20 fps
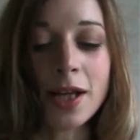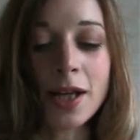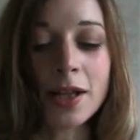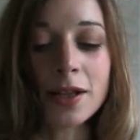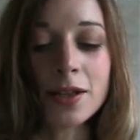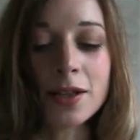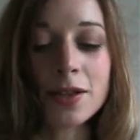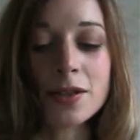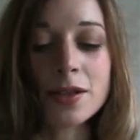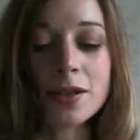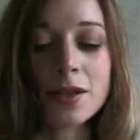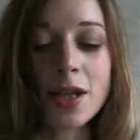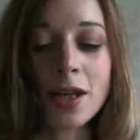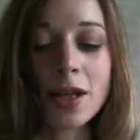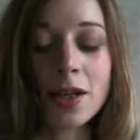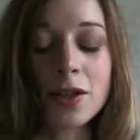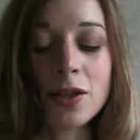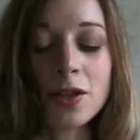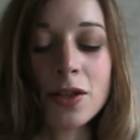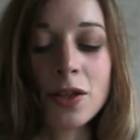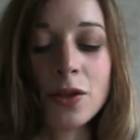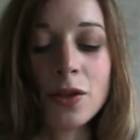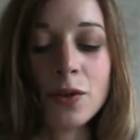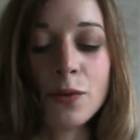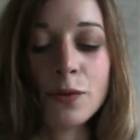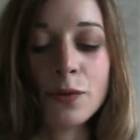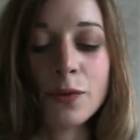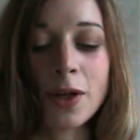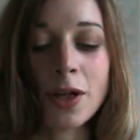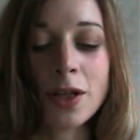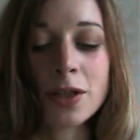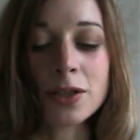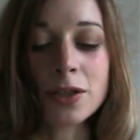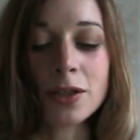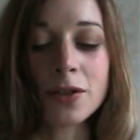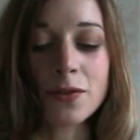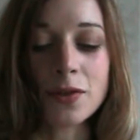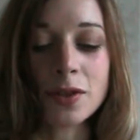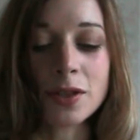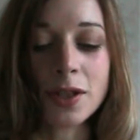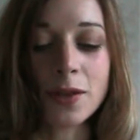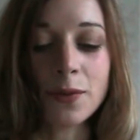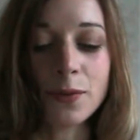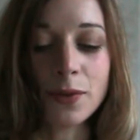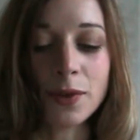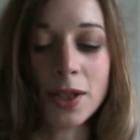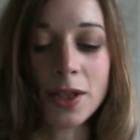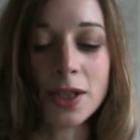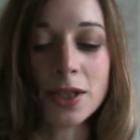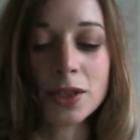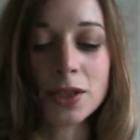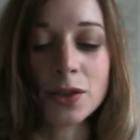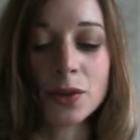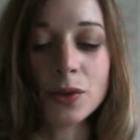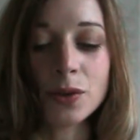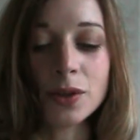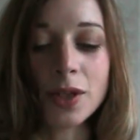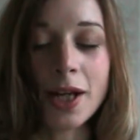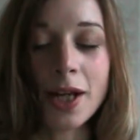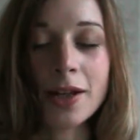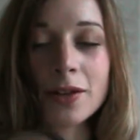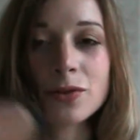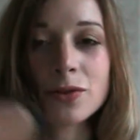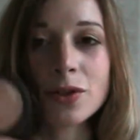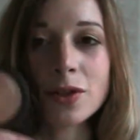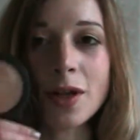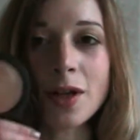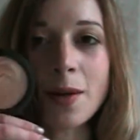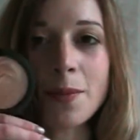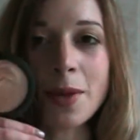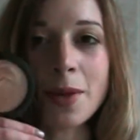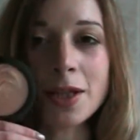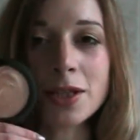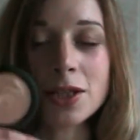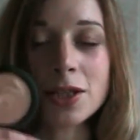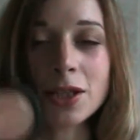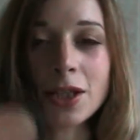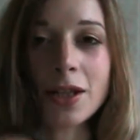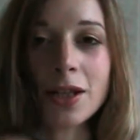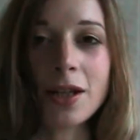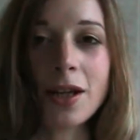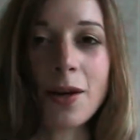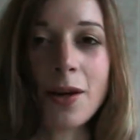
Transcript: and it's their new version of skin finish called Extra Dimension.